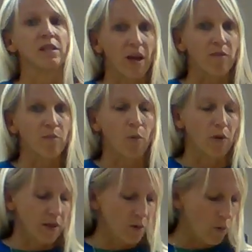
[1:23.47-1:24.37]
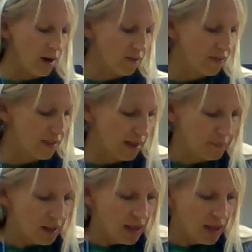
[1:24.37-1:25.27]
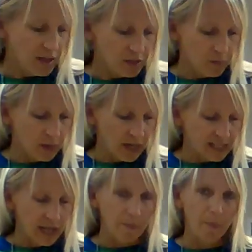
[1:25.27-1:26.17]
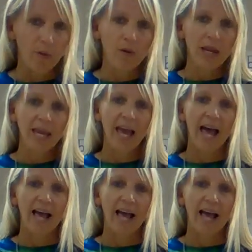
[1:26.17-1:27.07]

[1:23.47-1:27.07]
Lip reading: we have more than one of them. So an example, cats.